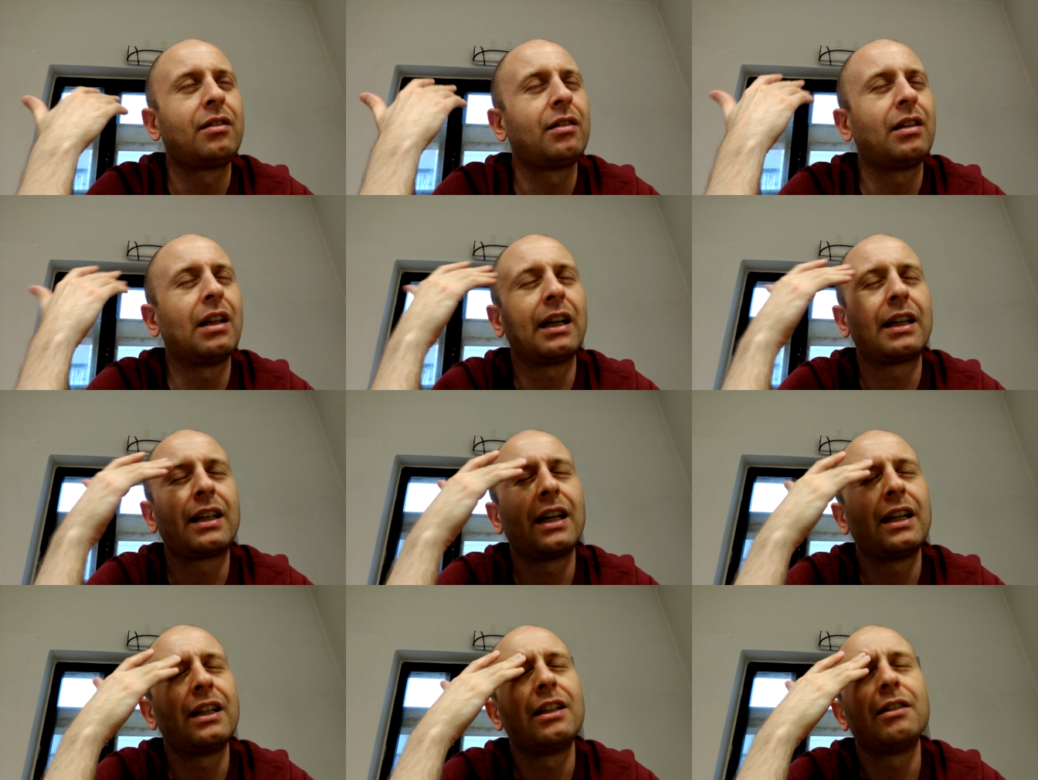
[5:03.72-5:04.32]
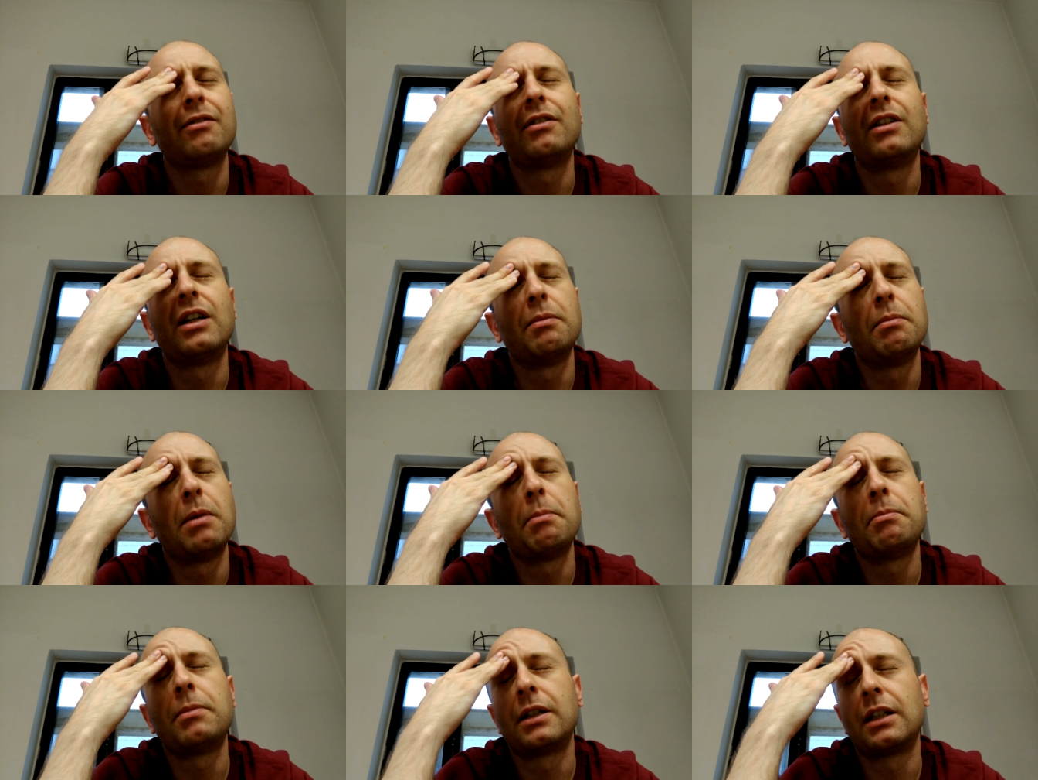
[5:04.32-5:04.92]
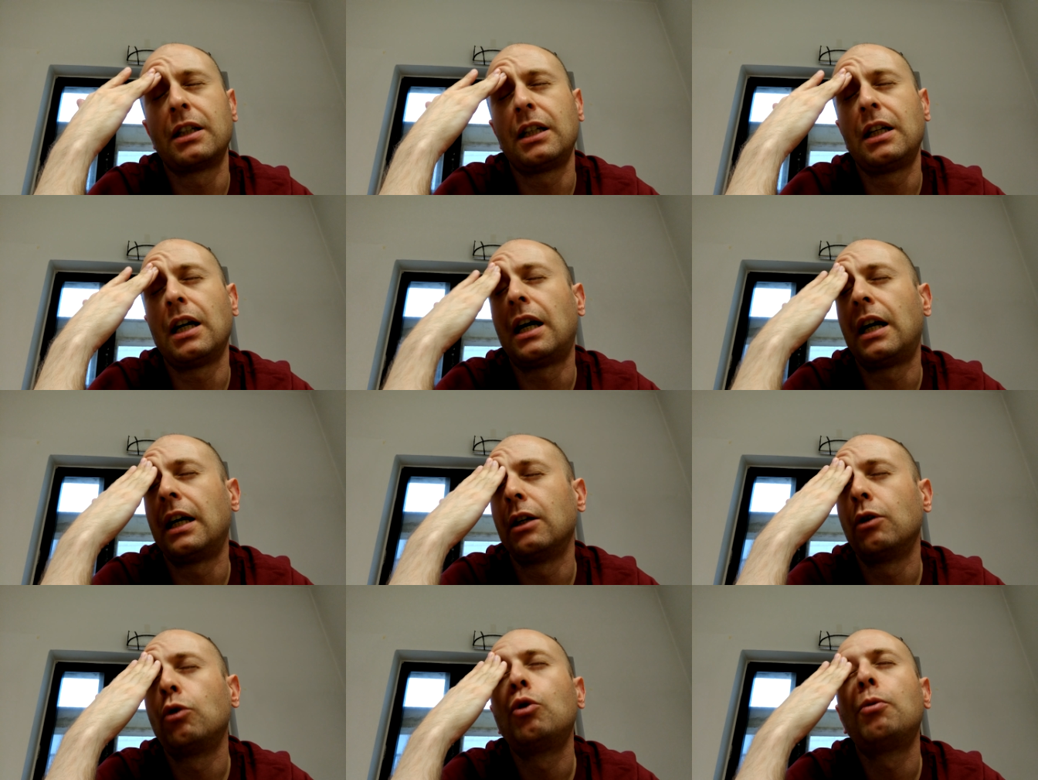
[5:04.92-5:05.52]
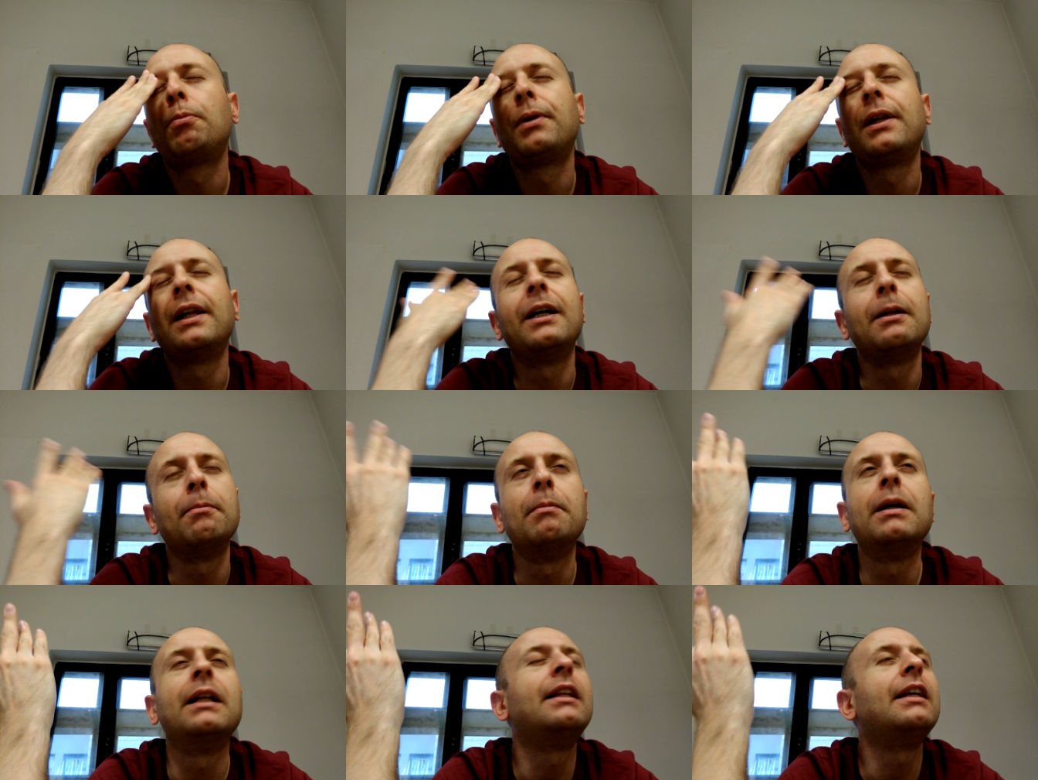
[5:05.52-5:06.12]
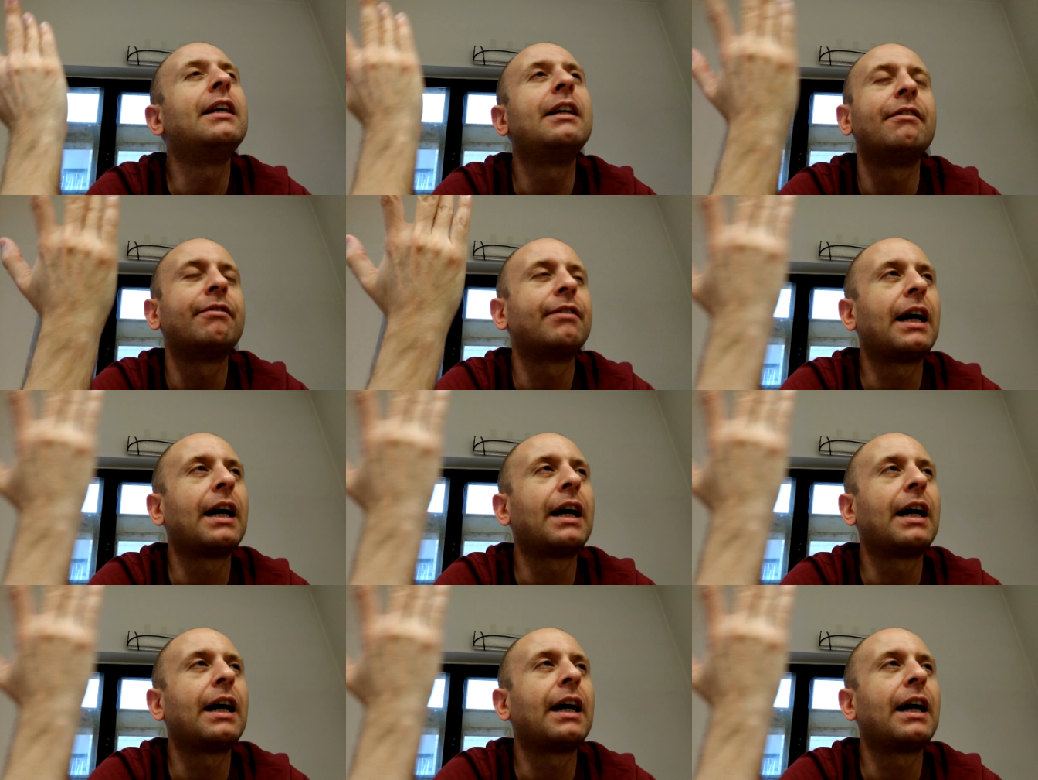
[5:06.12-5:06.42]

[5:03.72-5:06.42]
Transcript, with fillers: I can't even remember the guy who played Medivh.